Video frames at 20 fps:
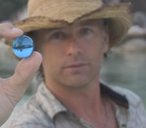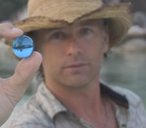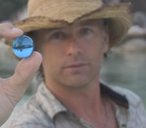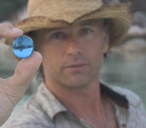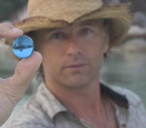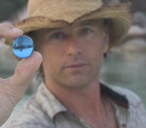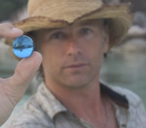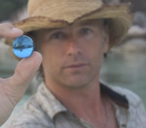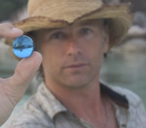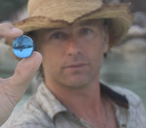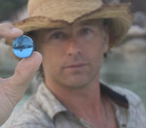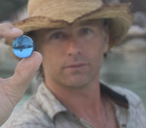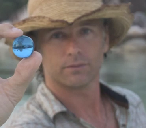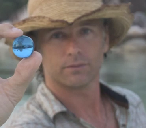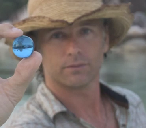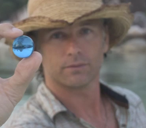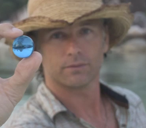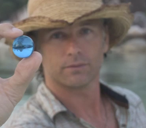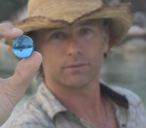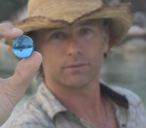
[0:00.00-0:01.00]

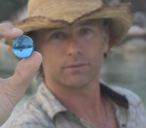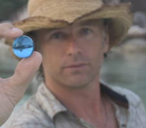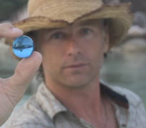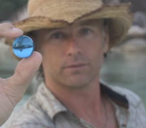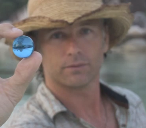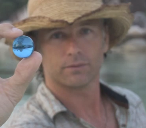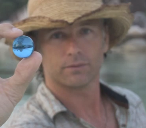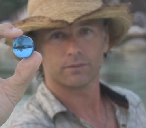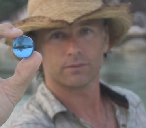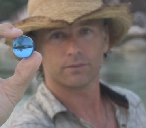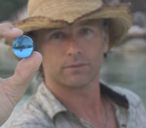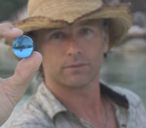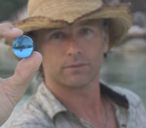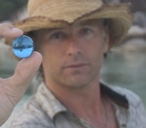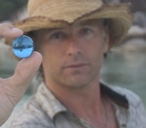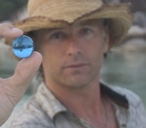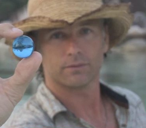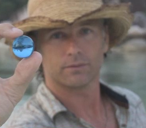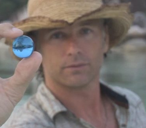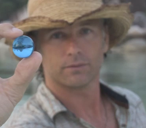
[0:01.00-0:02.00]

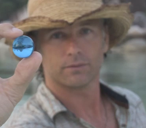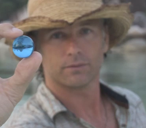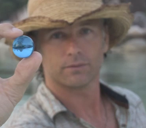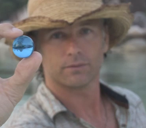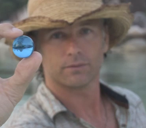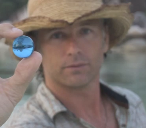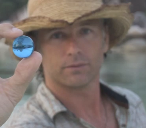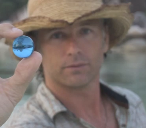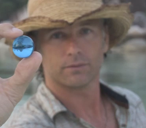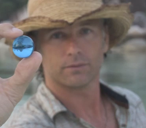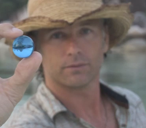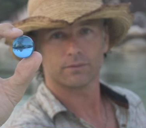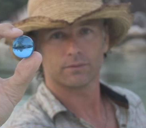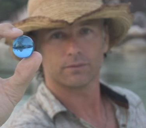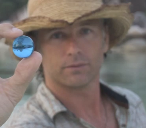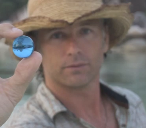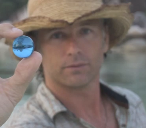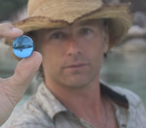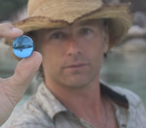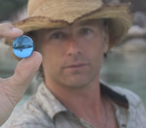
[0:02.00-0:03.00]

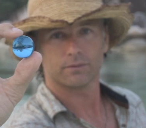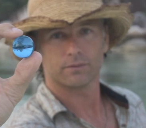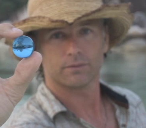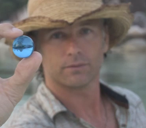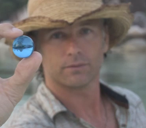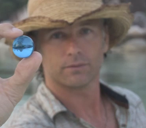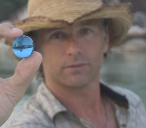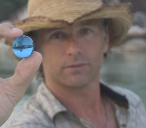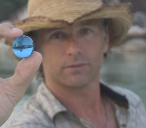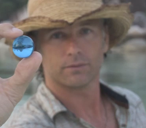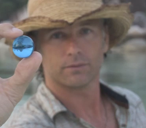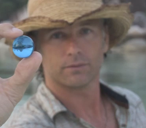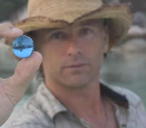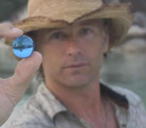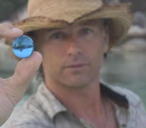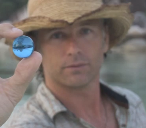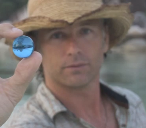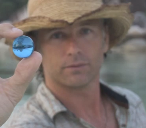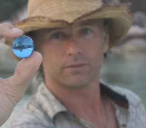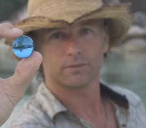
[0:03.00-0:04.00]

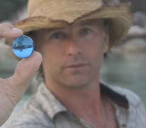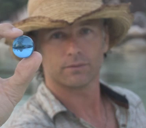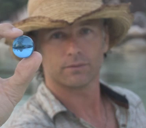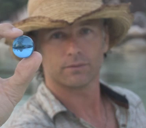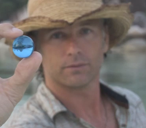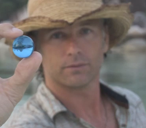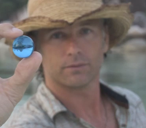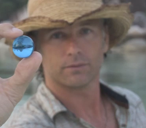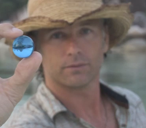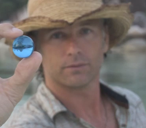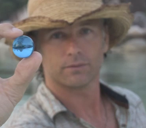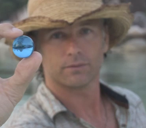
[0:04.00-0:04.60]
[no speech]